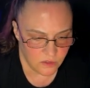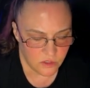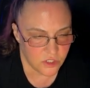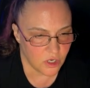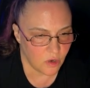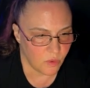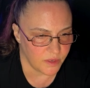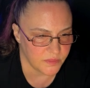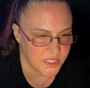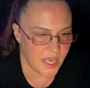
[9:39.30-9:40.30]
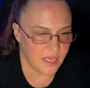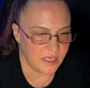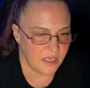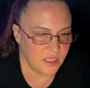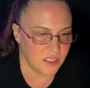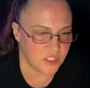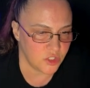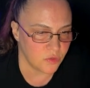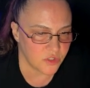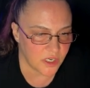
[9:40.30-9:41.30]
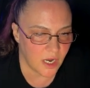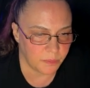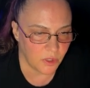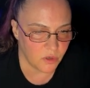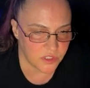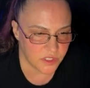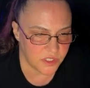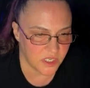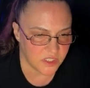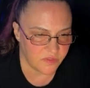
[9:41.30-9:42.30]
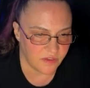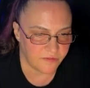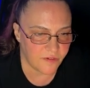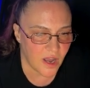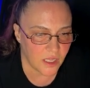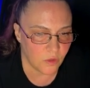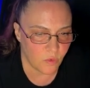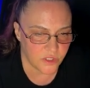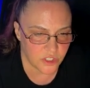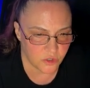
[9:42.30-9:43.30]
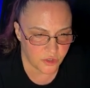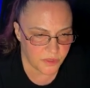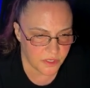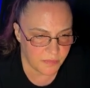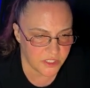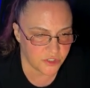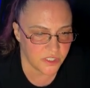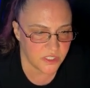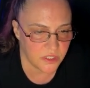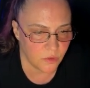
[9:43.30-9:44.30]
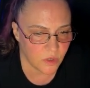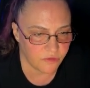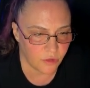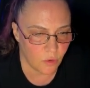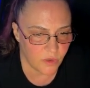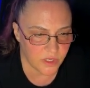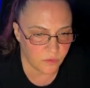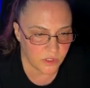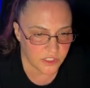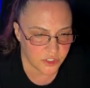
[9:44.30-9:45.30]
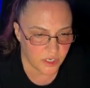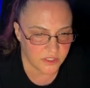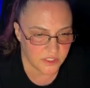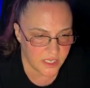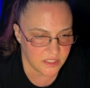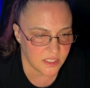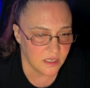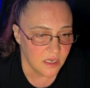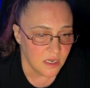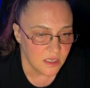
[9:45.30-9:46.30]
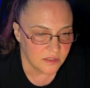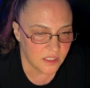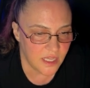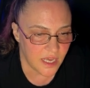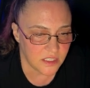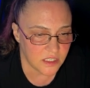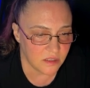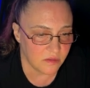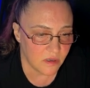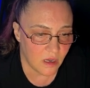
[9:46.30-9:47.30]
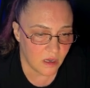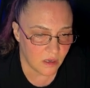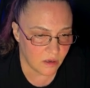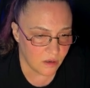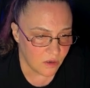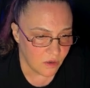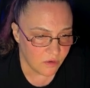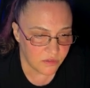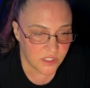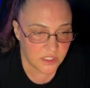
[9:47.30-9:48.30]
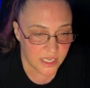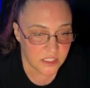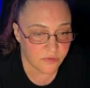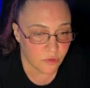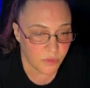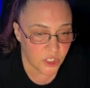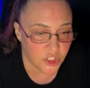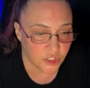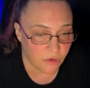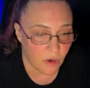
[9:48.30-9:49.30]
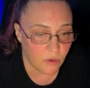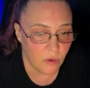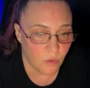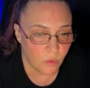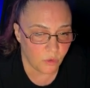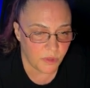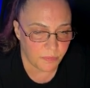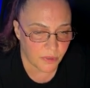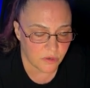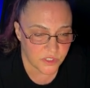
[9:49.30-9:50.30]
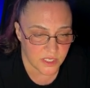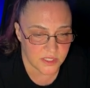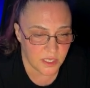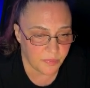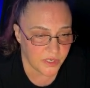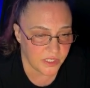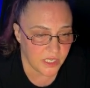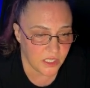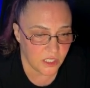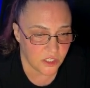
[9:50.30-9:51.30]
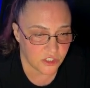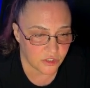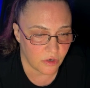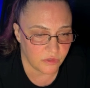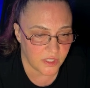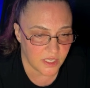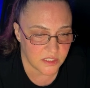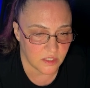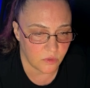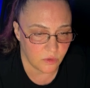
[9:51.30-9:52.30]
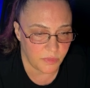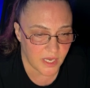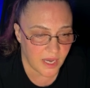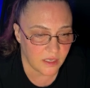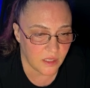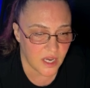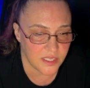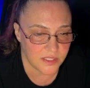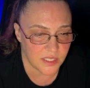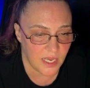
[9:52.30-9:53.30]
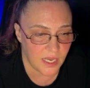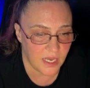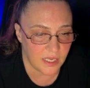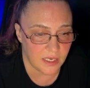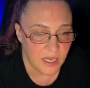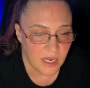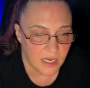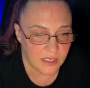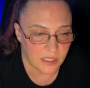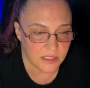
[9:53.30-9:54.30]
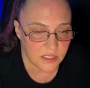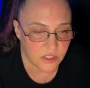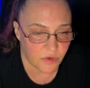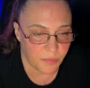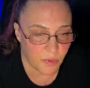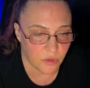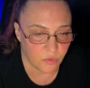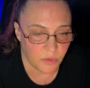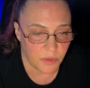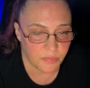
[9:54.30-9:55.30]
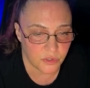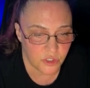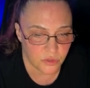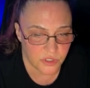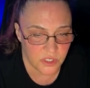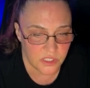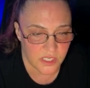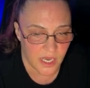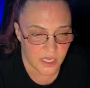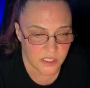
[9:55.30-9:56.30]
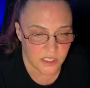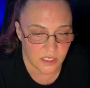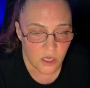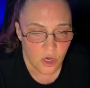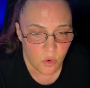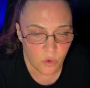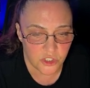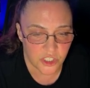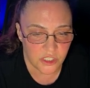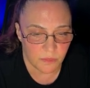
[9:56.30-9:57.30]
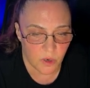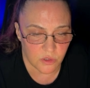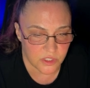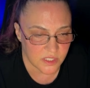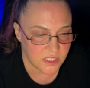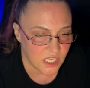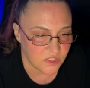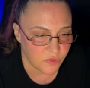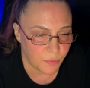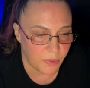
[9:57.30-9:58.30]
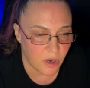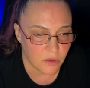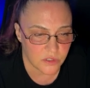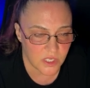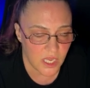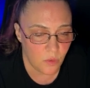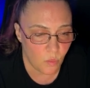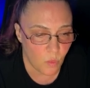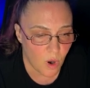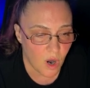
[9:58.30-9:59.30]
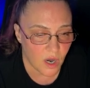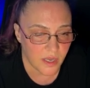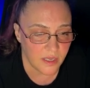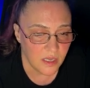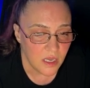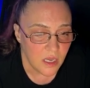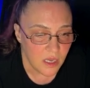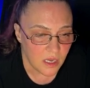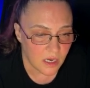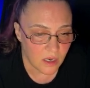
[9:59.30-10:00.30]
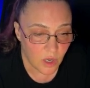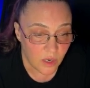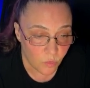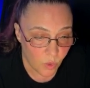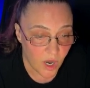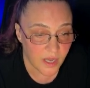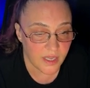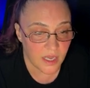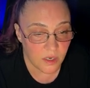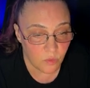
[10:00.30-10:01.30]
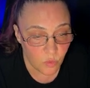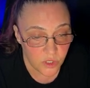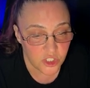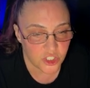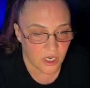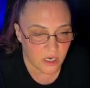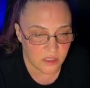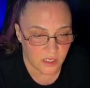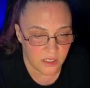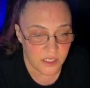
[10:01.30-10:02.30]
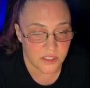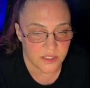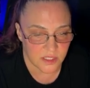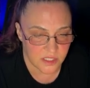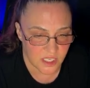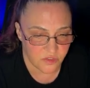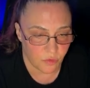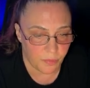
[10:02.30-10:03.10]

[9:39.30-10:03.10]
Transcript: So what I'm saying is, user uploads a CSV file with social media metrics. The workflow will extract the data. The data the data from each row will be processed separately. Each row data will be analyzed, and analysis report will be produced indicating which are the most successful posts and why, and which are the least successful